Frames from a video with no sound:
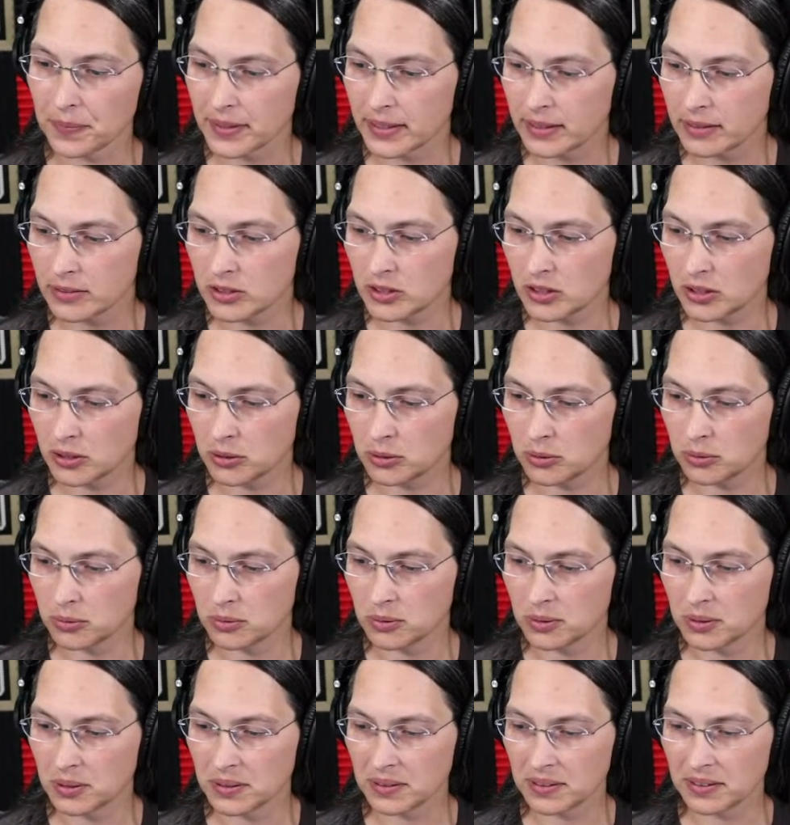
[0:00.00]
So
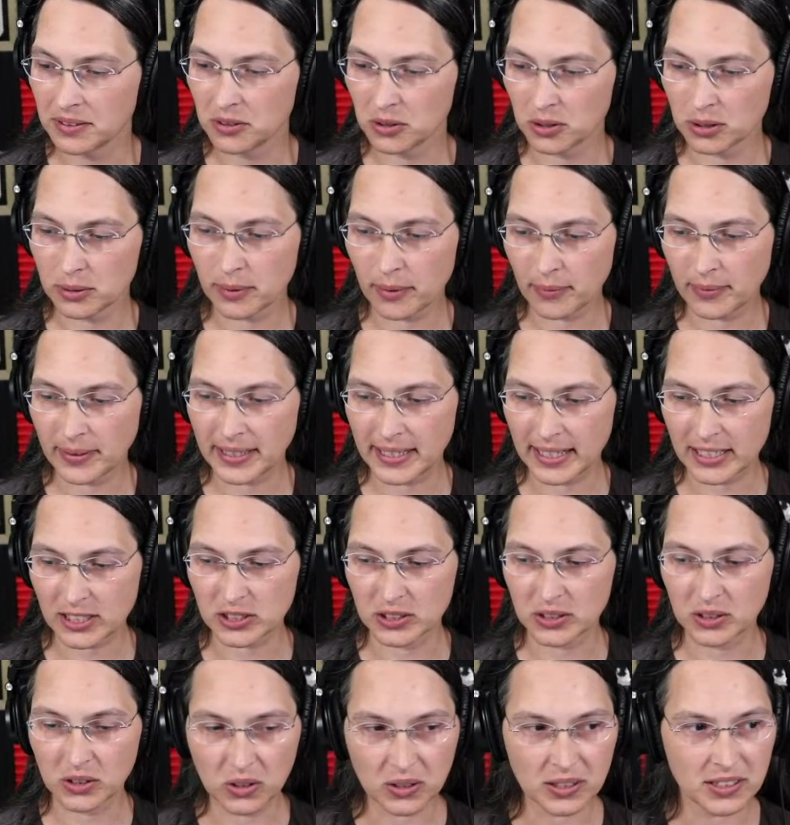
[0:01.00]
the only way we can actually
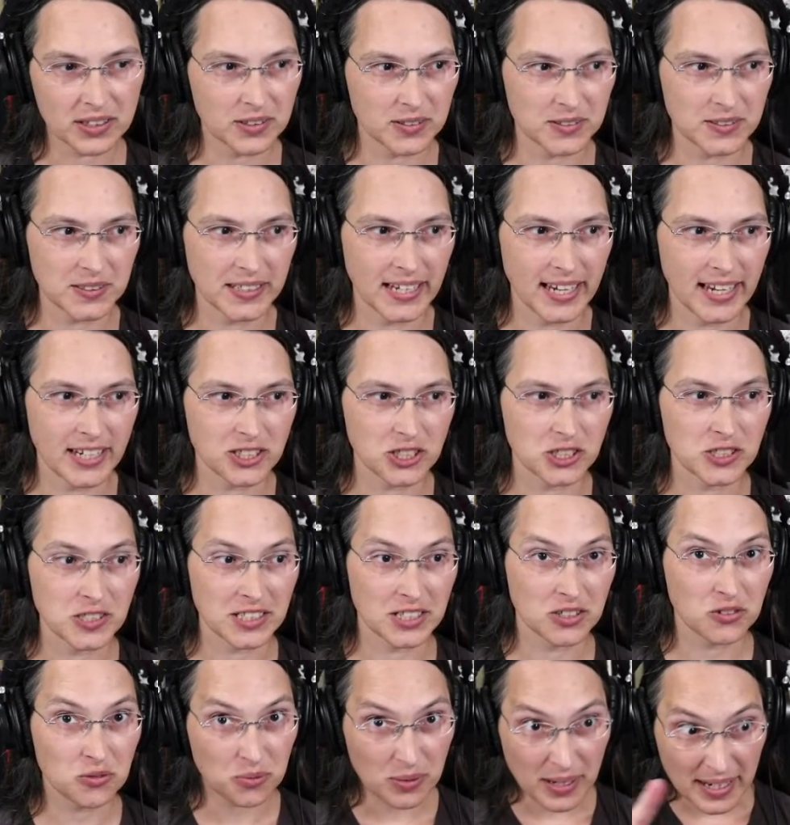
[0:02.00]
look at those locations
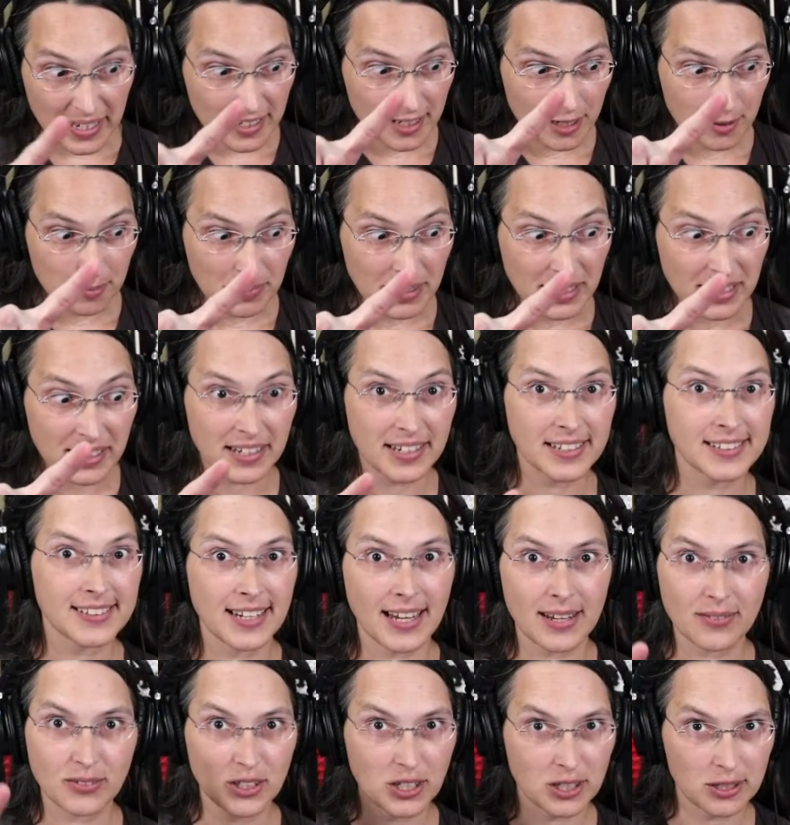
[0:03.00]
in RAM is to
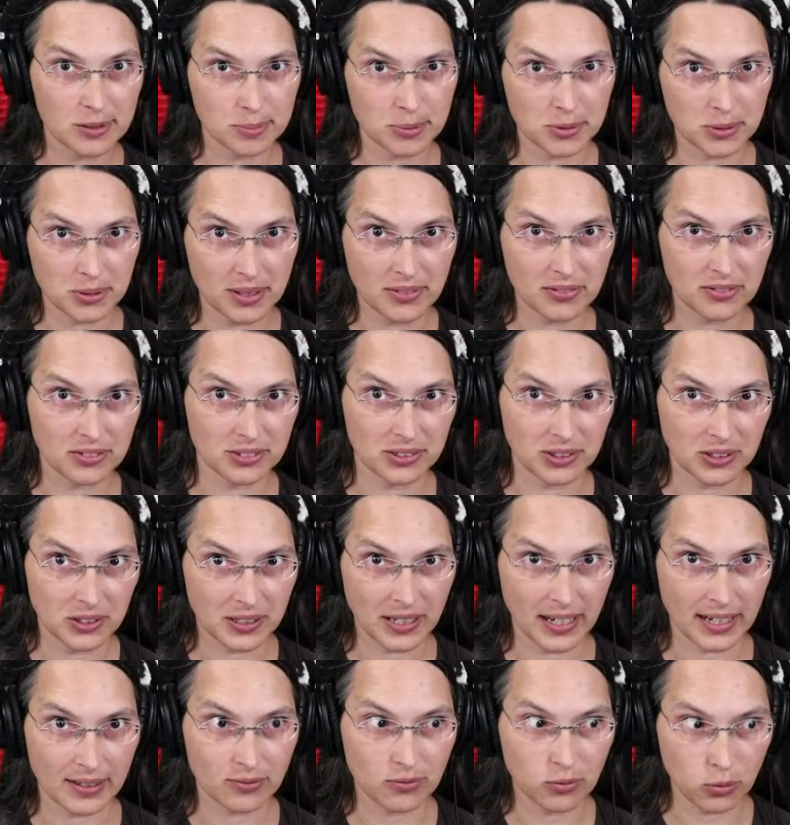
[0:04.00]
have another peripheral look at
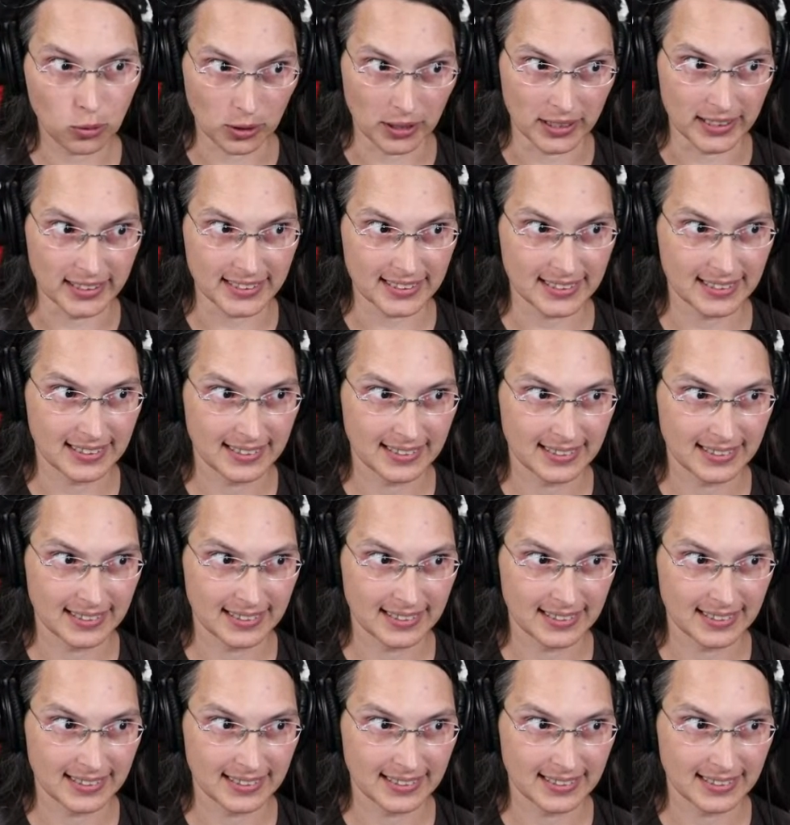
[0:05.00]
it for us.